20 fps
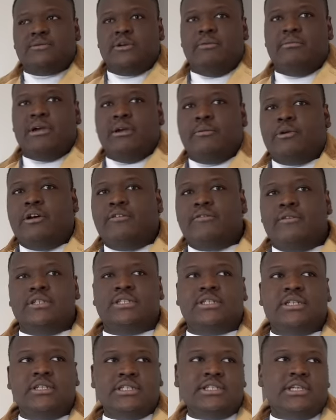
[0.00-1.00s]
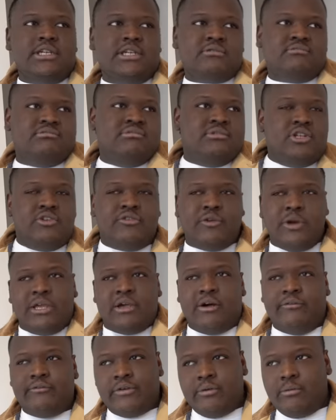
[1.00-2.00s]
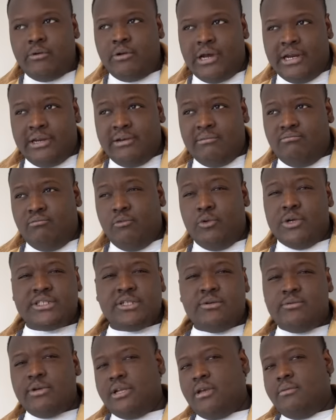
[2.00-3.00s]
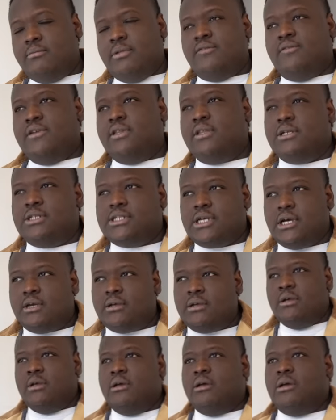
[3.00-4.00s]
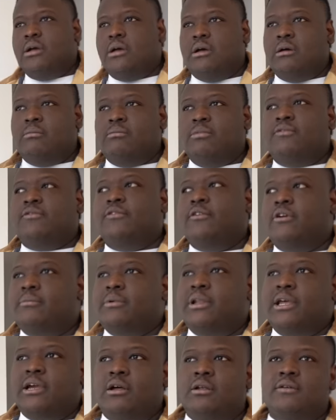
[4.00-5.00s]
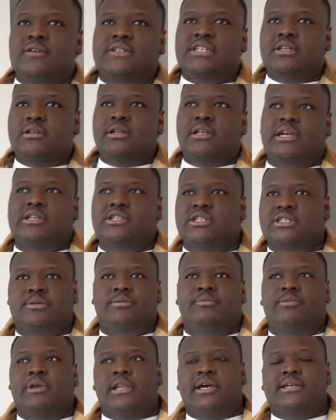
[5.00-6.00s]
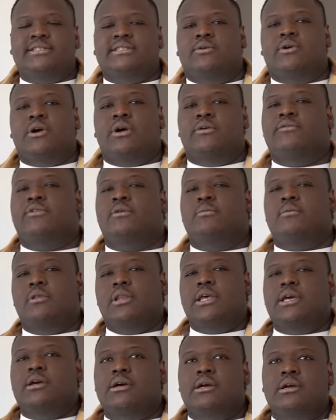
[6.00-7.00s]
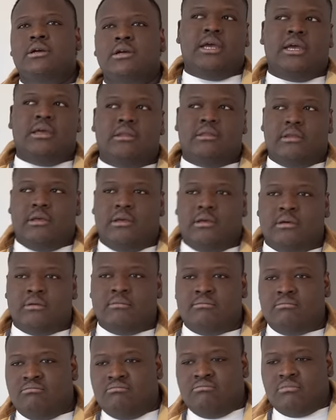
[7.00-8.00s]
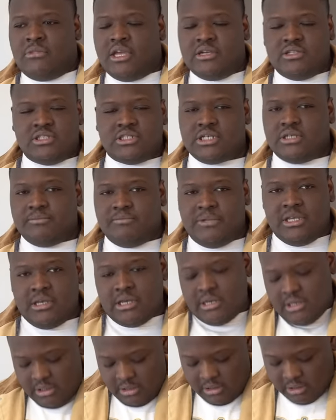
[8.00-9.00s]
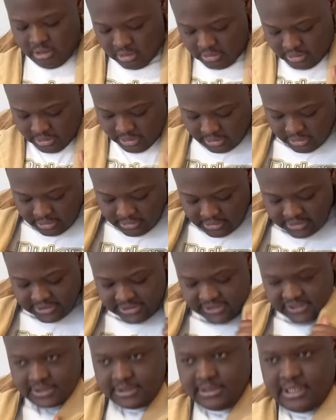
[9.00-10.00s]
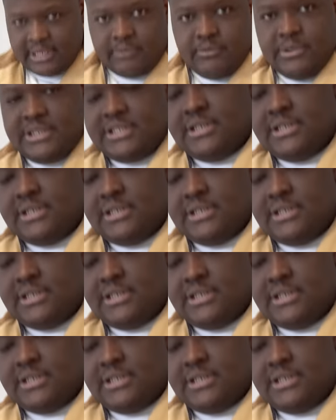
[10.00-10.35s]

pretty my preferences. Like they're really comfortable. I wasn't really a big vintage guy before, but like all of a sudden like, I just realized how comfortable they are. And I just been getting a lot. Like I like this, like we